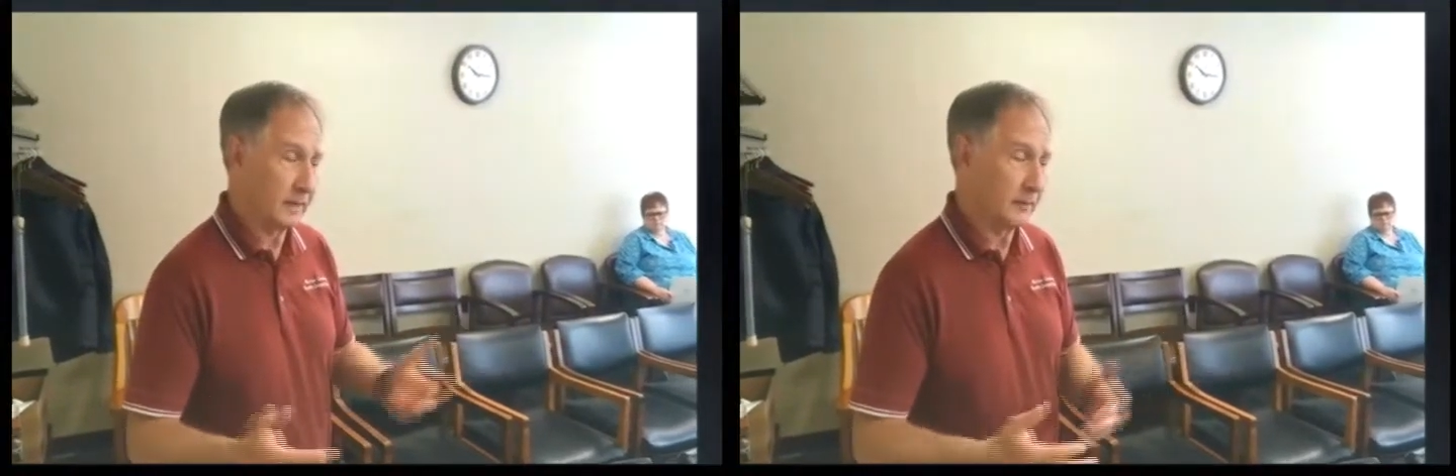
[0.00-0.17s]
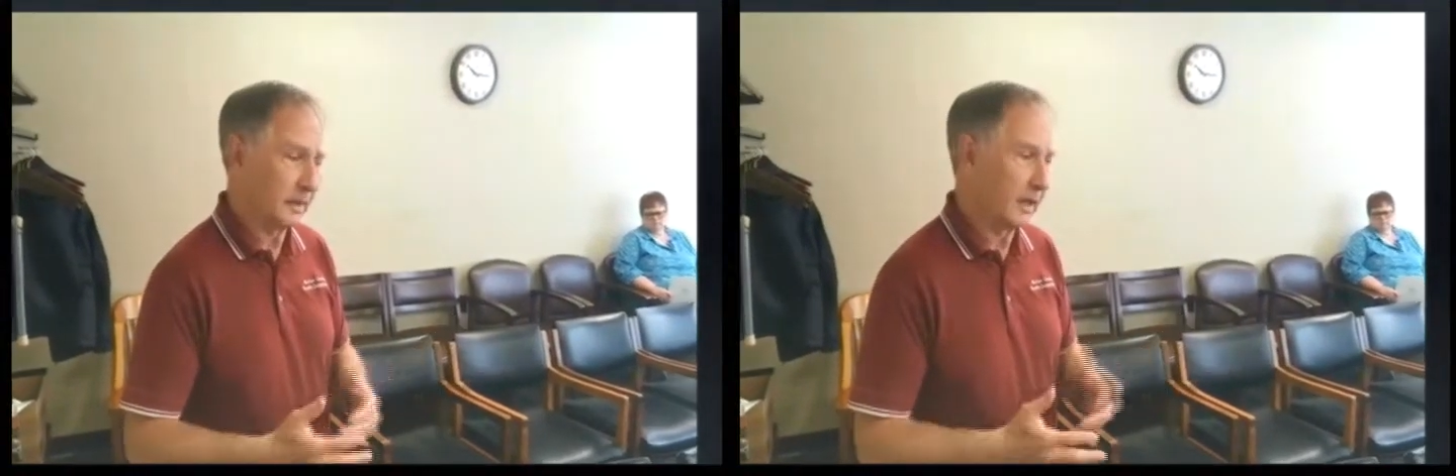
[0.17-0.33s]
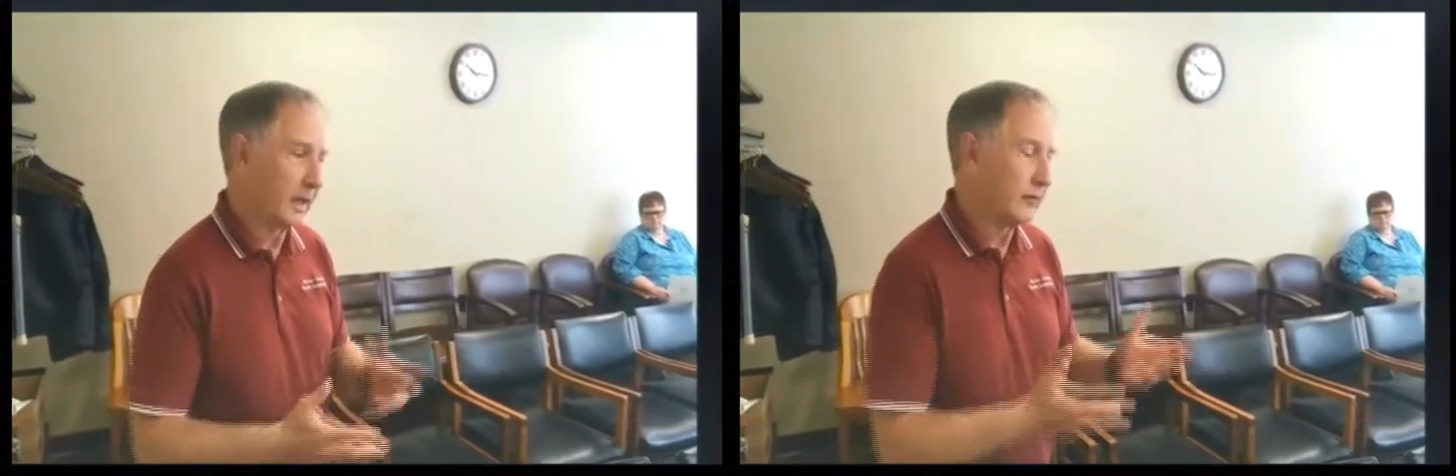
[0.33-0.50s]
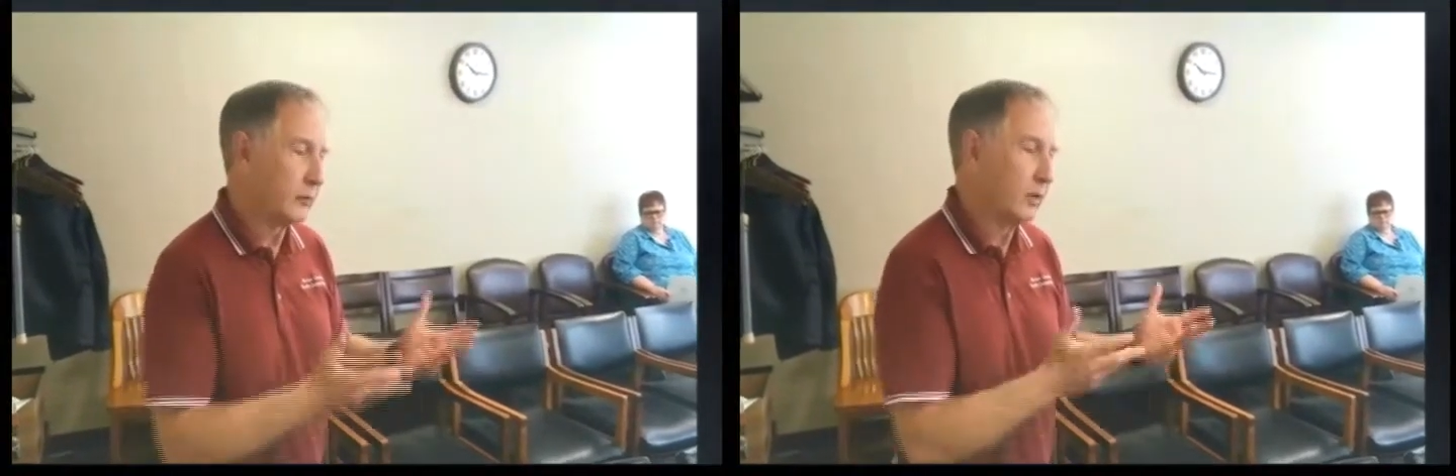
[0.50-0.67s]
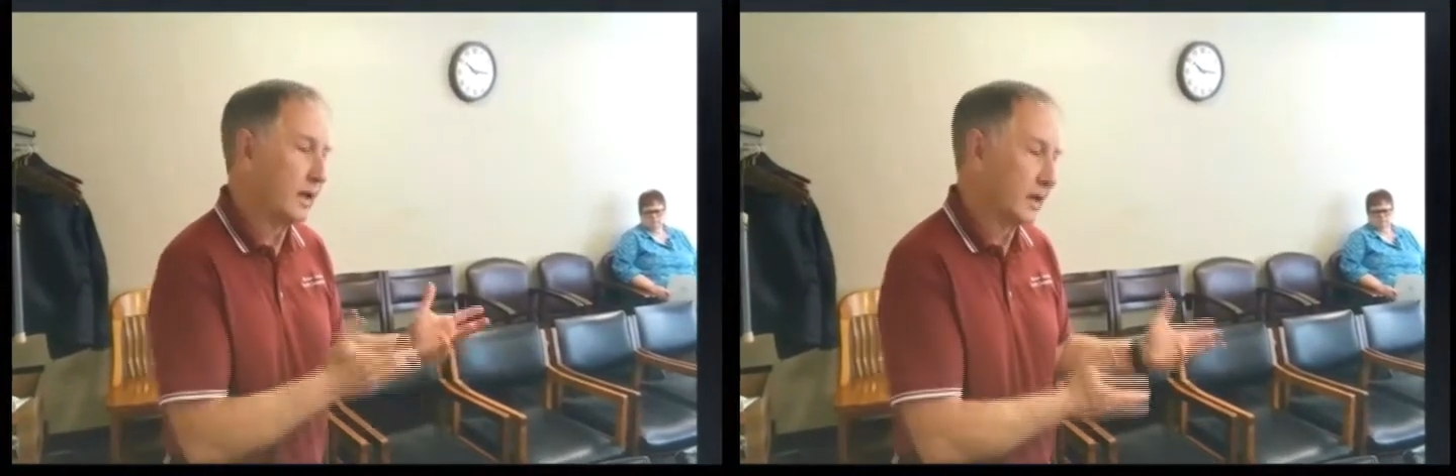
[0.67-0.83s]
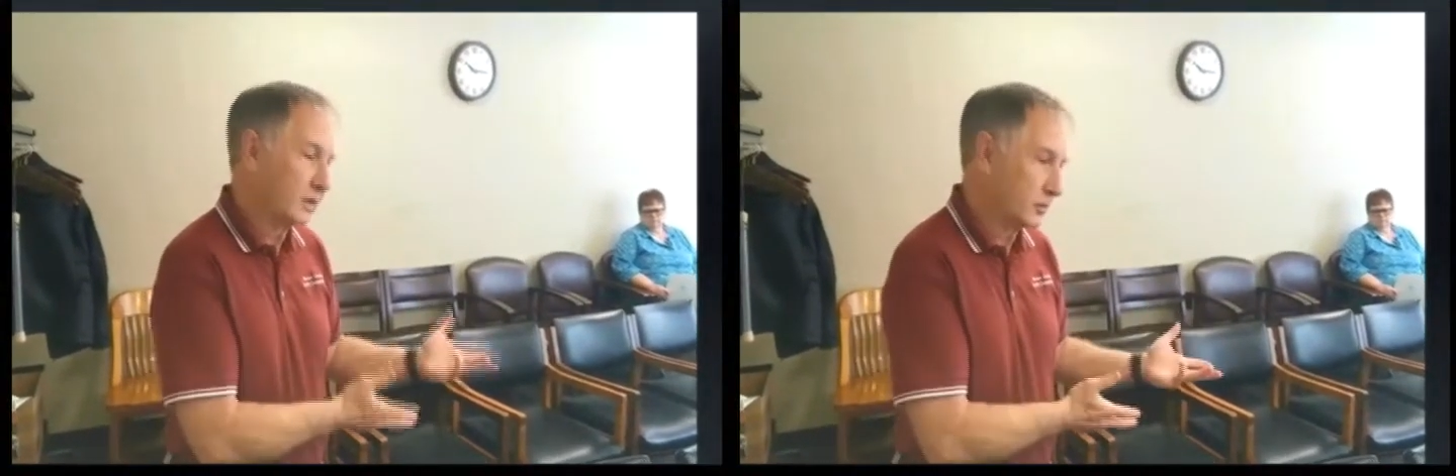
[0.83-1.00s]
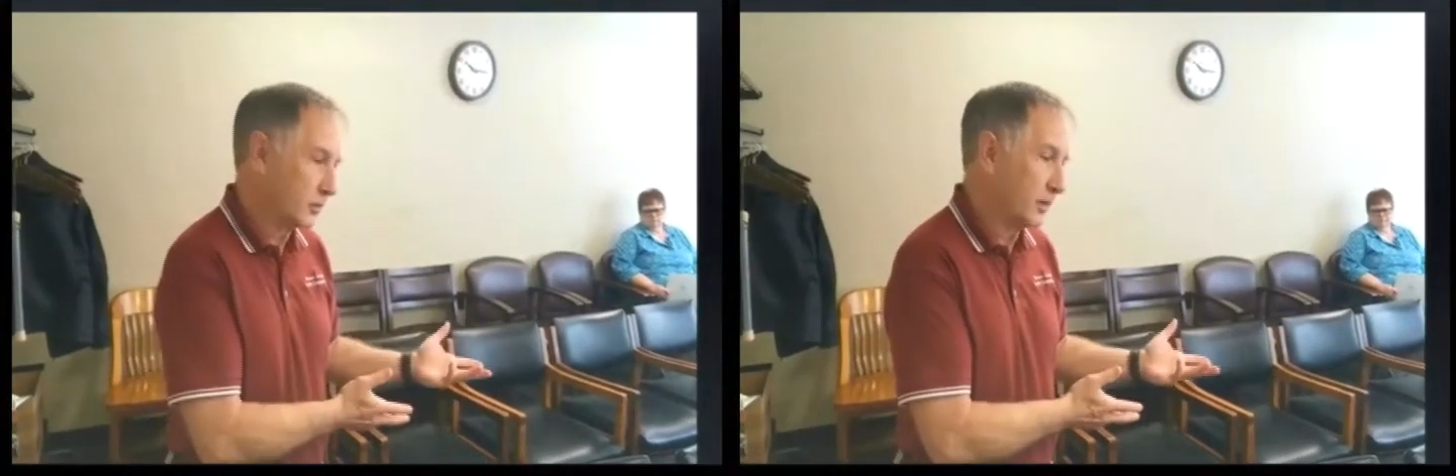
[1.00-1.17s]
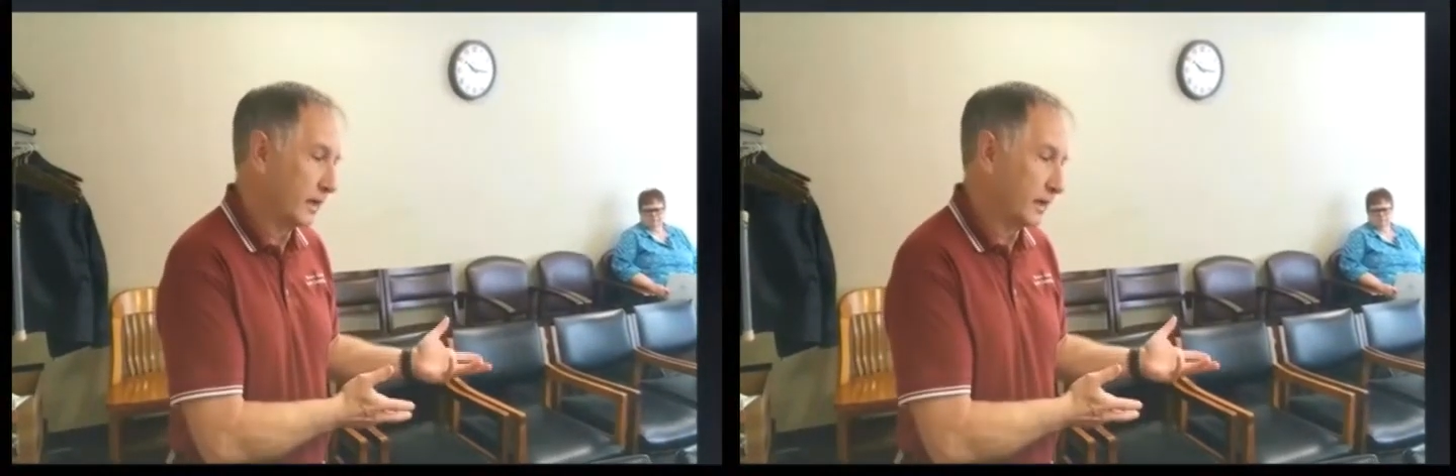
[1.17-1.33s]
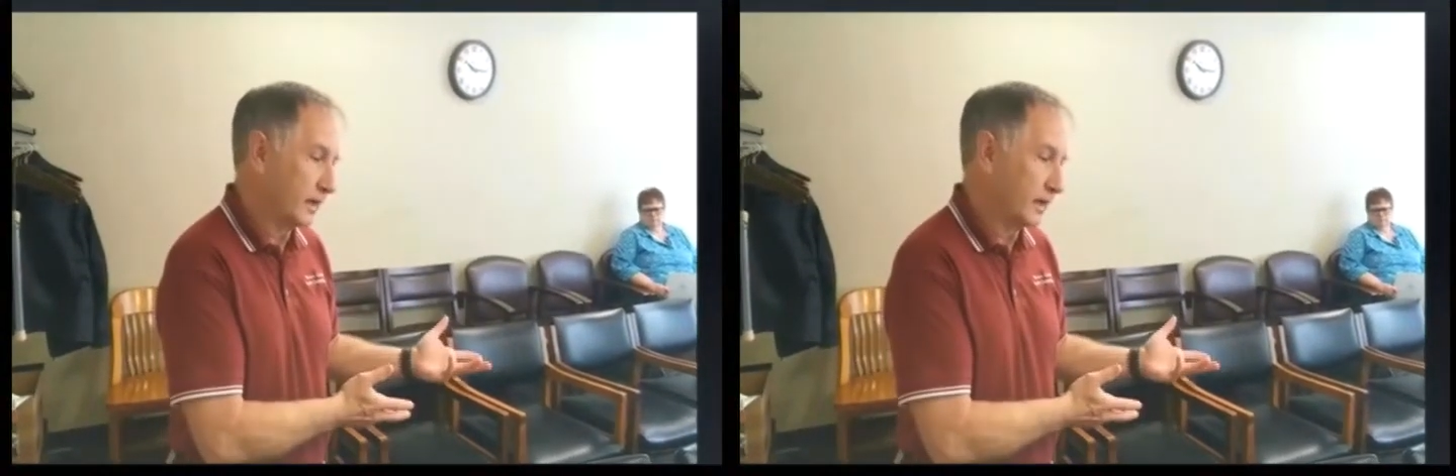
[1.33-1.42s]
I mean, everyone has their opinion.